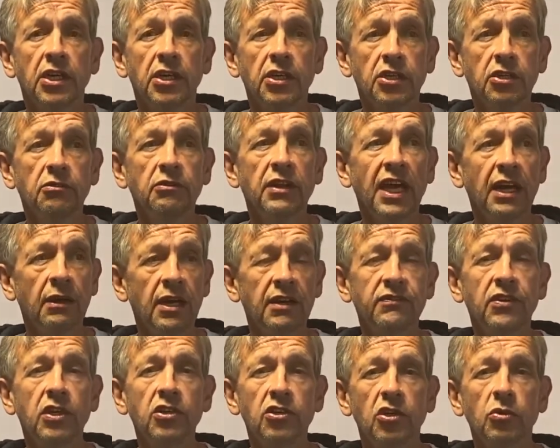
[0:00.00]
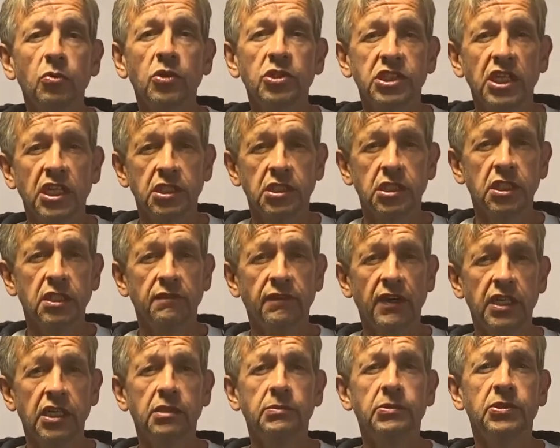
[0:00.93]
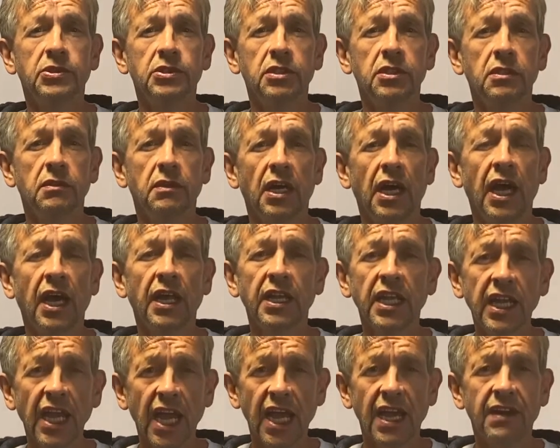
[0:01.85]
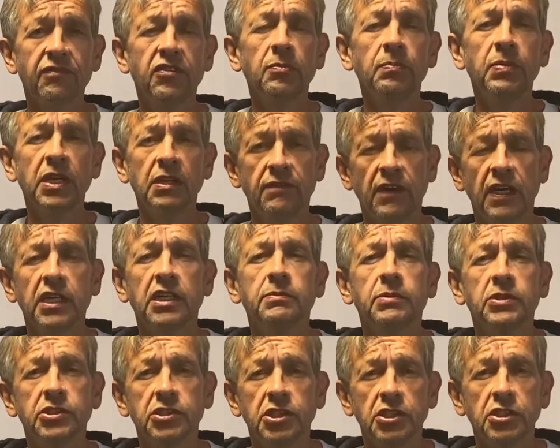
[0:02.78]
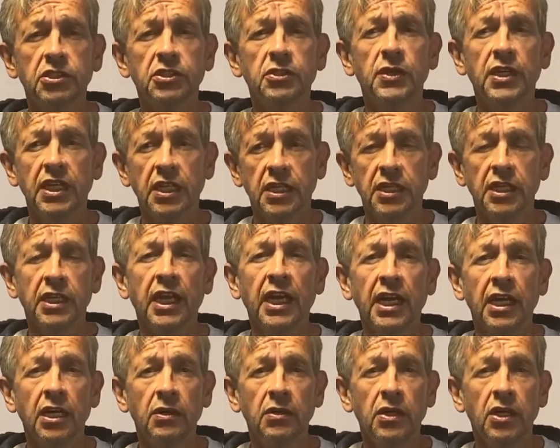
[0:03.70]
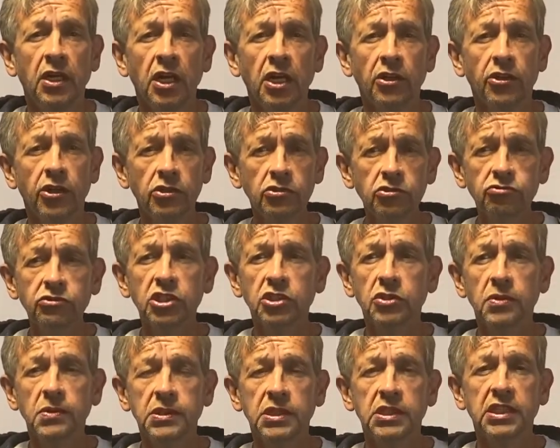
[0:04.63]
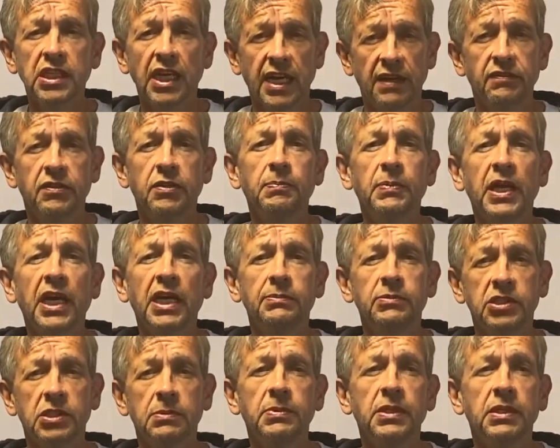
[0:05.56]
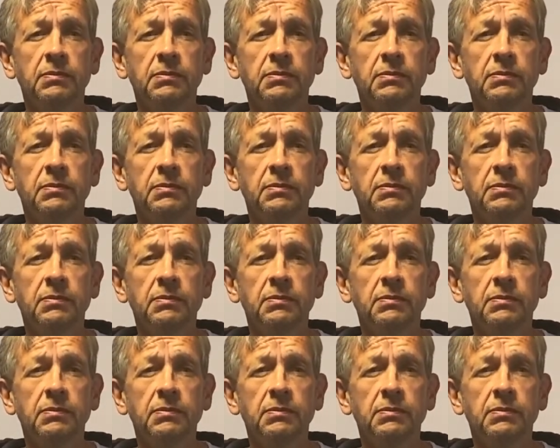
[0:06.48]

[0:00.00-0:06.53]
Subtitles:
you now have to look at what's actually available to you. And they have to be available to you in the now. Those resources have to be able to be